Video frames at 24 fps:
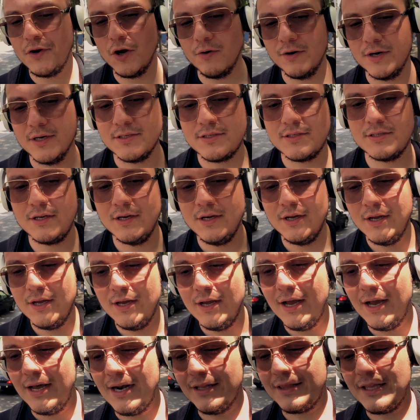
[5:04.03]
noticed.
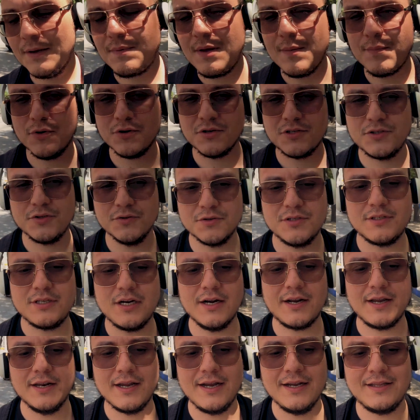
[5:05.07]
And I think people are still
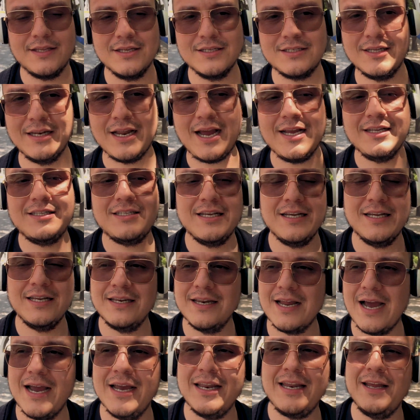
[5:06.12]
stuck in like this
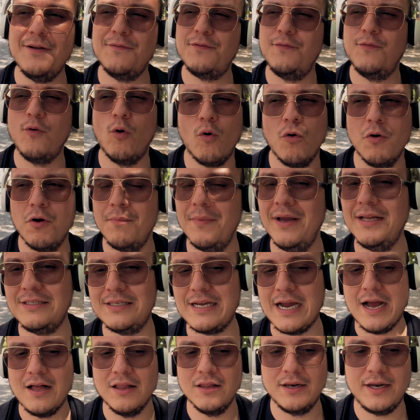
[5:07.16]
1994
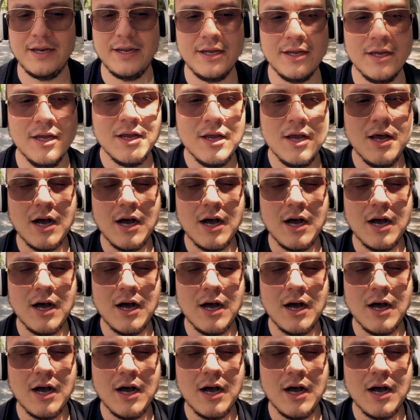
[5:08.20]
mentality